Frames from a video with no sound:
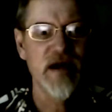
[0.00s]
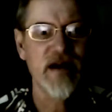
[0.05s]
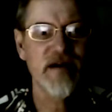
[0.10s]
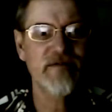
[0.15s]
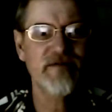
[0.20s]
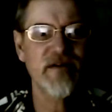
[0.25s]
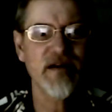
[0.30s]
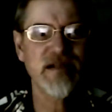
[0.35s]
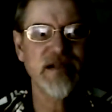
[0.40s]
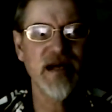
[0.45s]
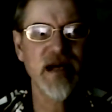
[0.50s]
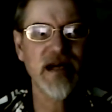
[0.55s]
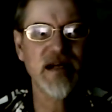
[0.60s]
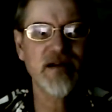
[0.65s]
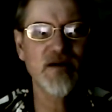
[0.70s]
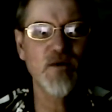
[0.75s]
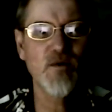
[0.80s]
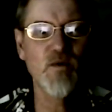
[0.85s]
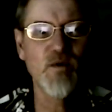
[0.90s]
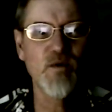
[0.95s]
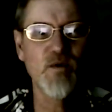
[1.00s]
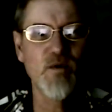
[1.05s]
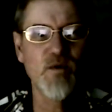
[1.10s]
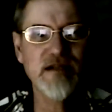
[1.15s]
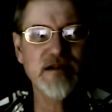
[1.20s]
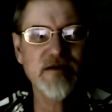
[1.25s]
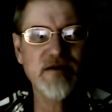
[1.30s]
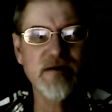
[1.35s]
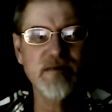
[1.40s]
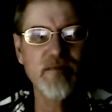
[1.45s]
If I take the
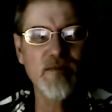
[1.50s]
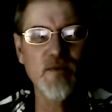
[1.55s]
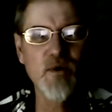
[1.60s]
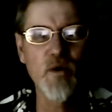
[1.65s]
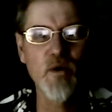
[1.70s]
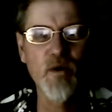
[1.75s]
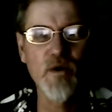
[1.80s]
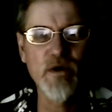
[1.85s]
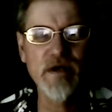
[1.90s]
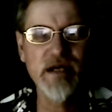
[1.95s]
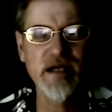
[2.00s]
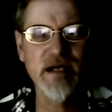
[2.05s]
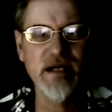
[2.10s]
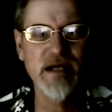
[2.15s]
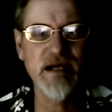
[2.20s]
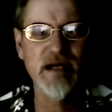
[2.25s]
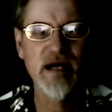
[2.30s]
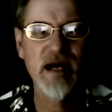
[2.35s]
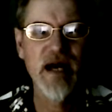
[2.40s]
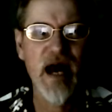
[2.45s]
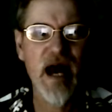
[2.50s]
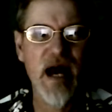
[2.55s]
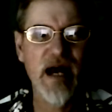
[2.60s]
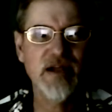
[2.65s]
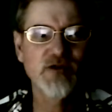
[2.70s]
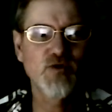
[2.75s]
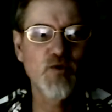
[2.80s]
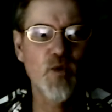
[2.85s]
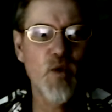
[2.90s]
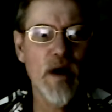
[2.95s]
wings of the morning
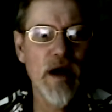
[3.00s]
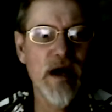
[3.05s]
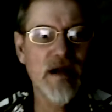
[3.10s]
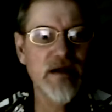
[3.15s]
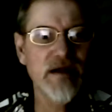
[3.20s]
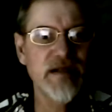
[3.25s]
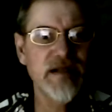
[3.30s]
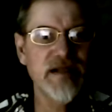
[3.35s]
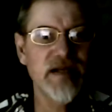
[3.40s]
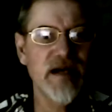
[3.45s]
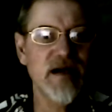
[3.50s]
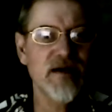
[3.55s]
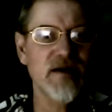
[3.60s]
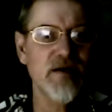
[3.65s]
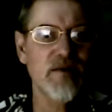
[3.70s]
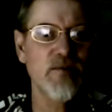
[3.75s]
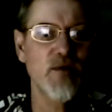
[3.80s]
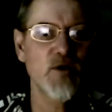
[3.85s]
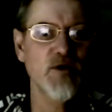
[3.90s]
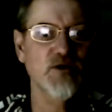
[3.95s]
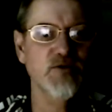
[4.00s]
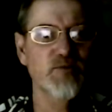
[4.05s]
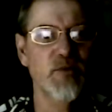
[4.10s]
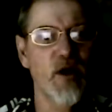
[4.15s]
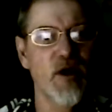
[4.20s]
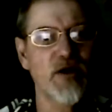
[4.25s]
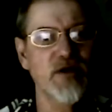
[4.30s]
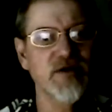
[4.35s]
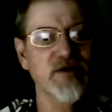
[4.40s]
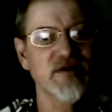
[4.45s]
and dwell in the uttermost
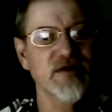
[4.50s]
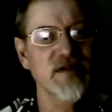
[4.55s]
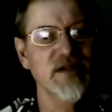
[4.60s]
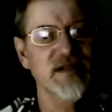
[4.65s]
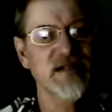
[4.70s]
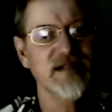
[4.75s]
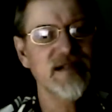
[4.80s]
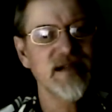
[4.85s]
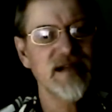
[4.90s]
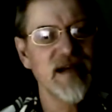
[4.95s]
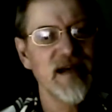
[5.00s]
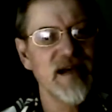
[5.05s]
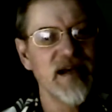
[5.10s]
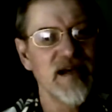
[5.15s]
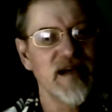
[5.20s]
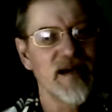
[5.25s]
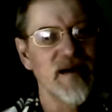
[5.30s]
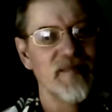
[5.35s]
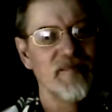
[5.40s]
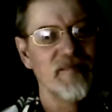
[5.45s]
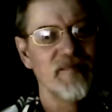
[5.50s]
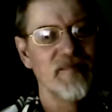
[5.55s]
parts of the sea,